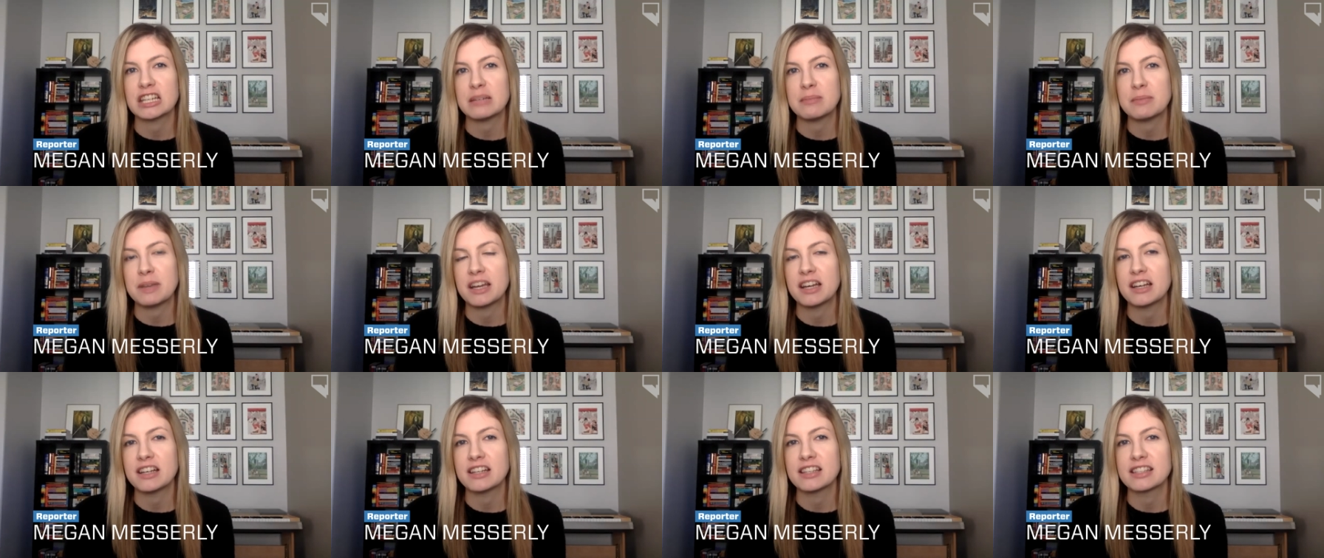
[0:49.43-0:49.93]

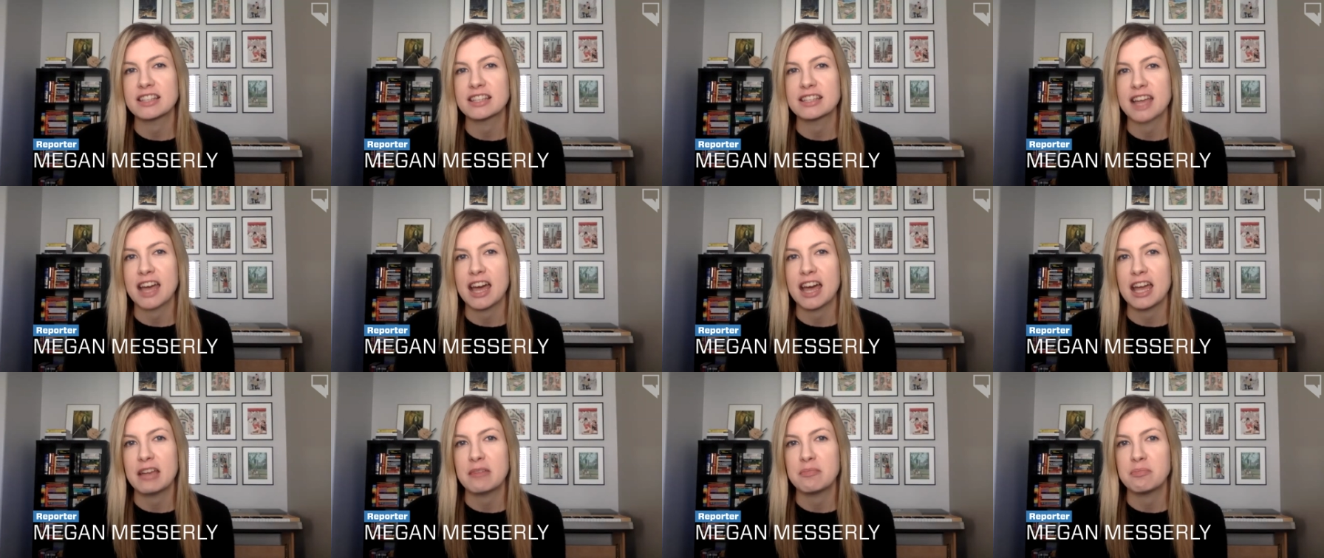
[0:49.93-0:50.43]
emails as
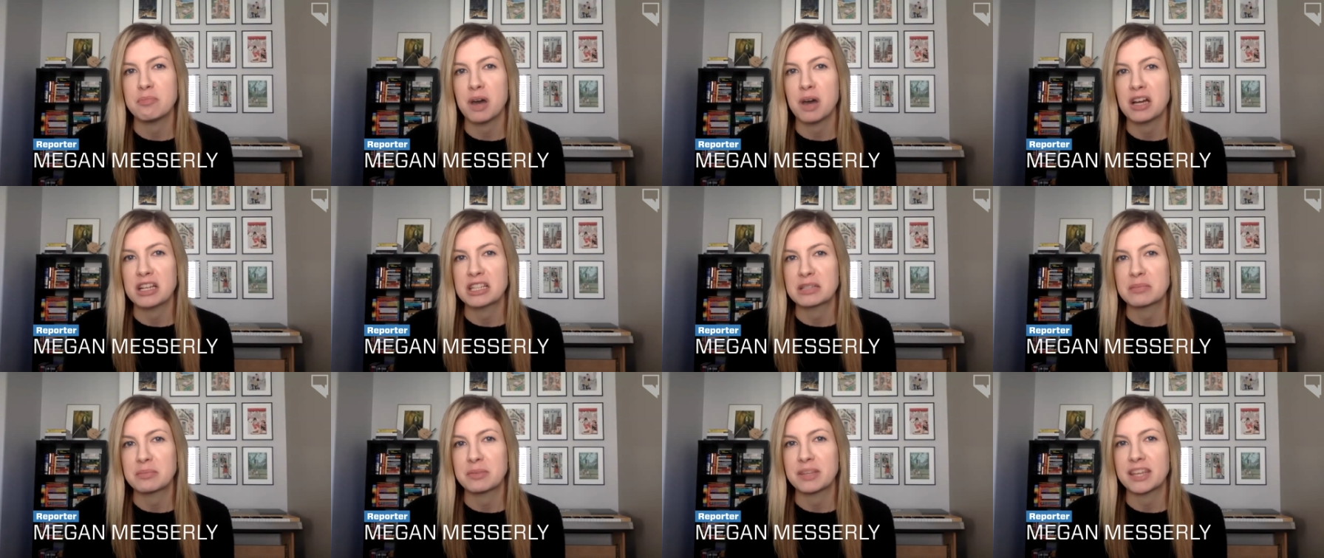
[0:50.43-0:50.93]
I
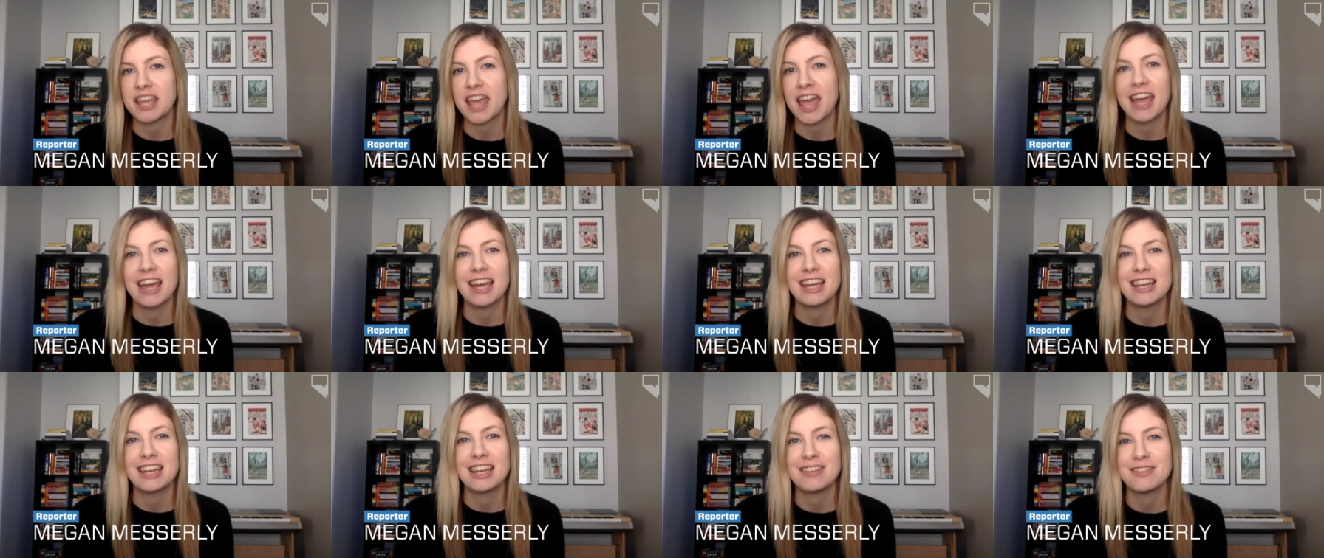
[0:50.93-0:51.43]
possibly
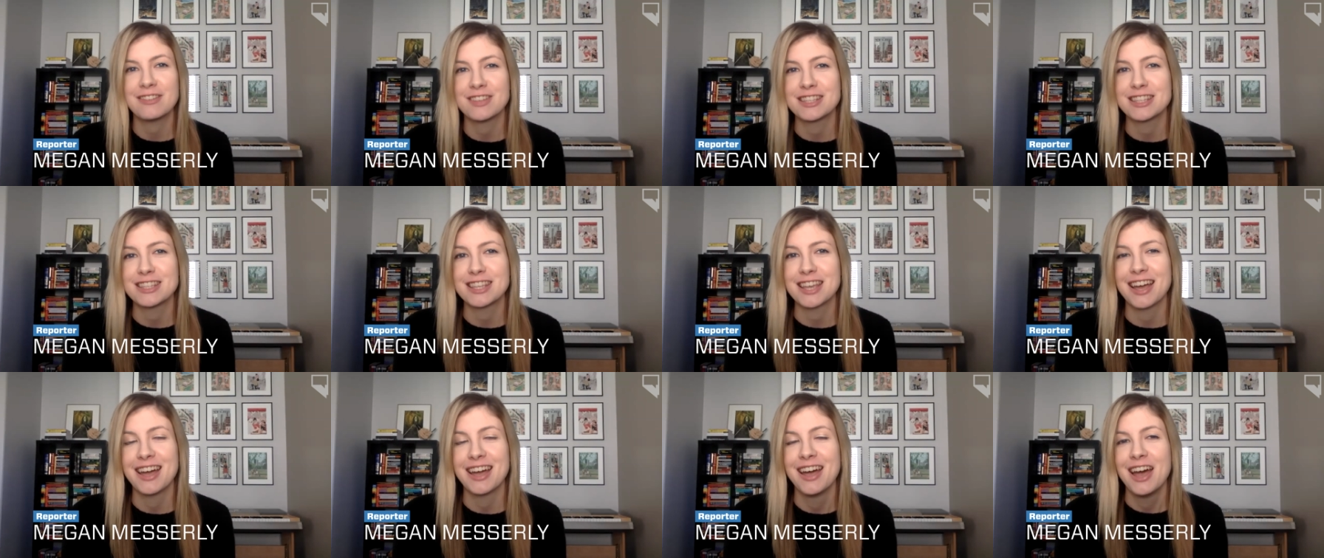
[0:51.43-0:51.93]
can if
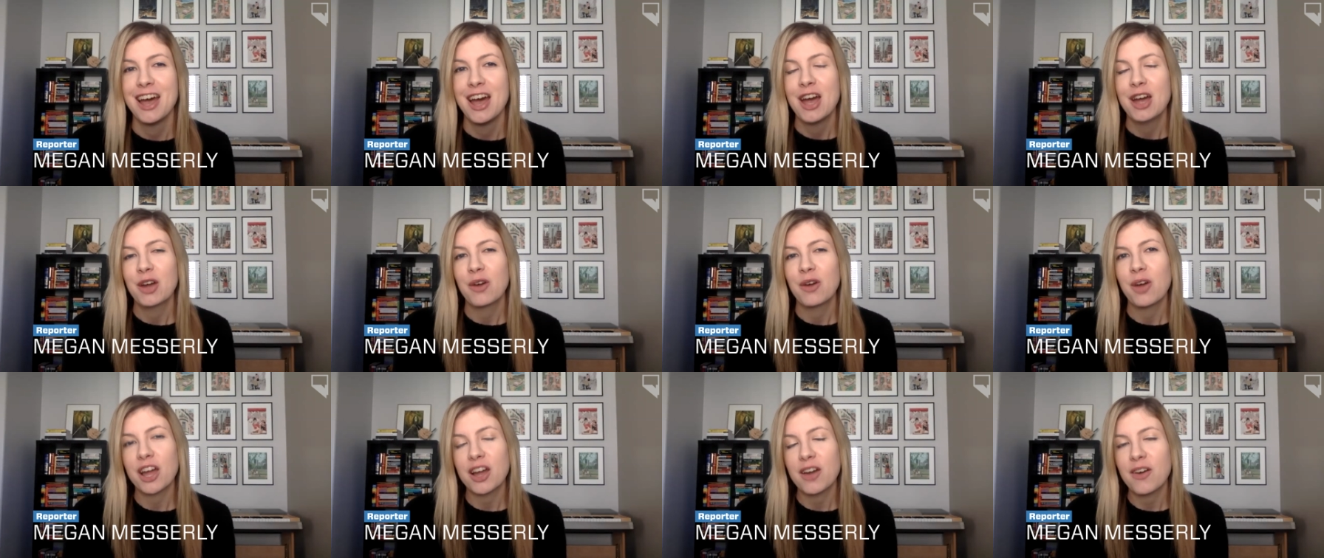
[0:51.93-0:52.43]
it's
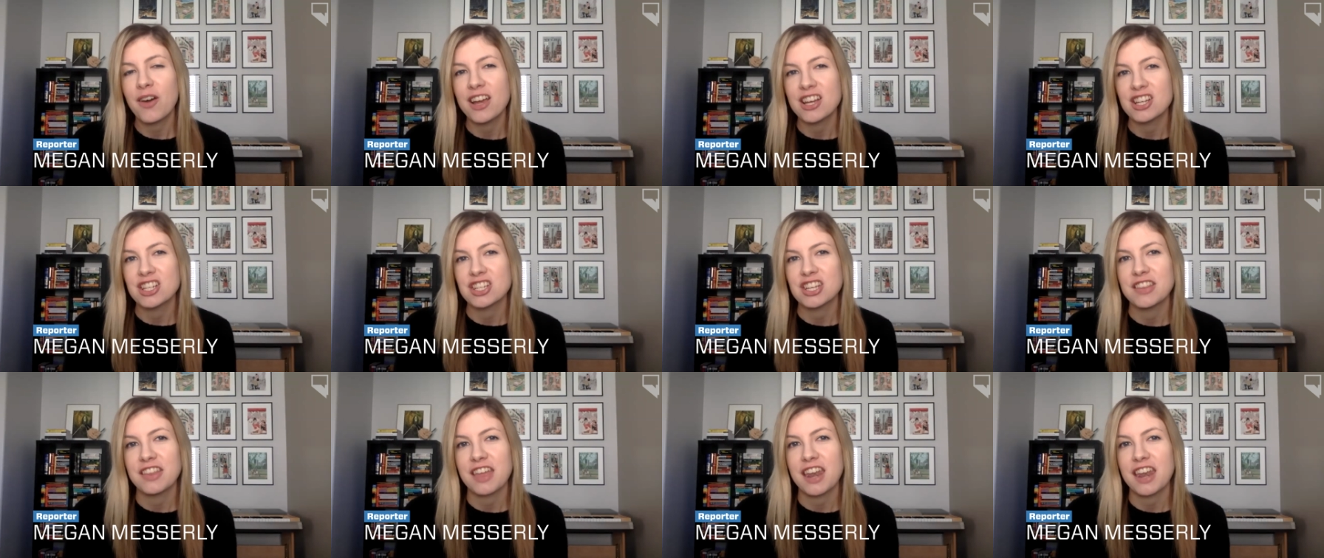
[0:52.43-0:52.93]
a quick
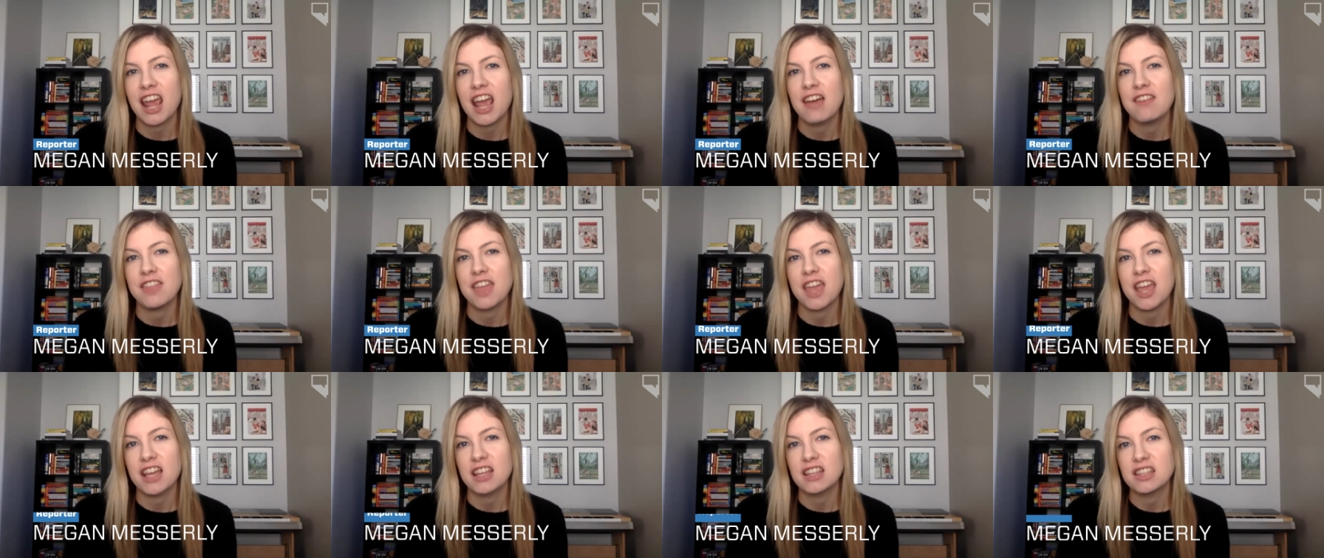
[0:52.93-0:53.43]
question that I
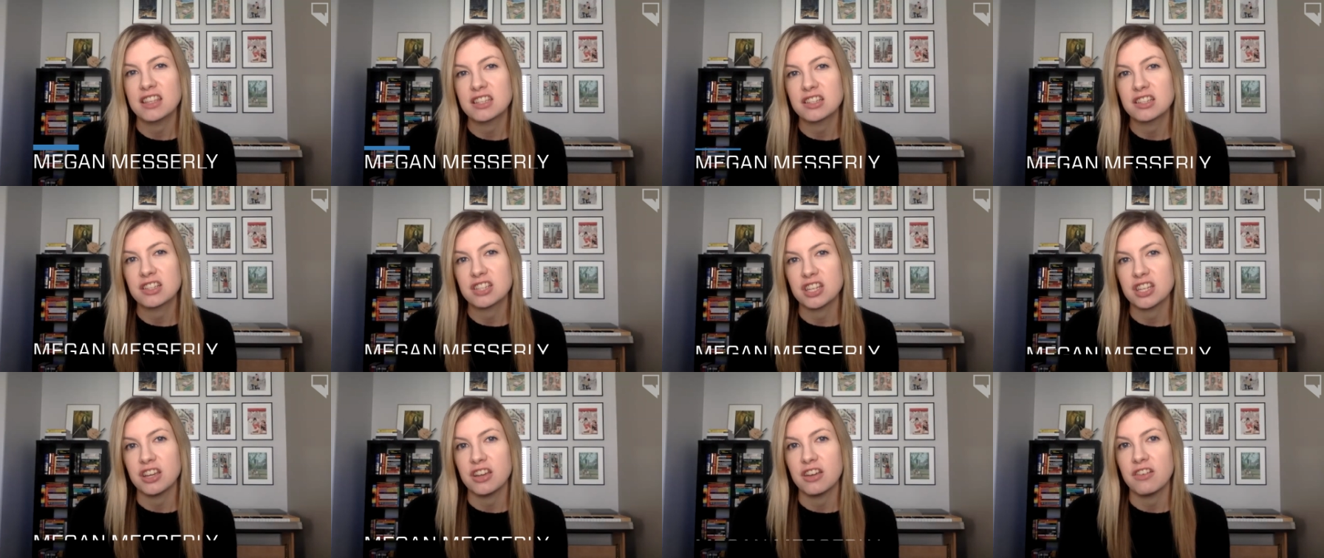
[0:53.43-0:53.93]
have the answer to.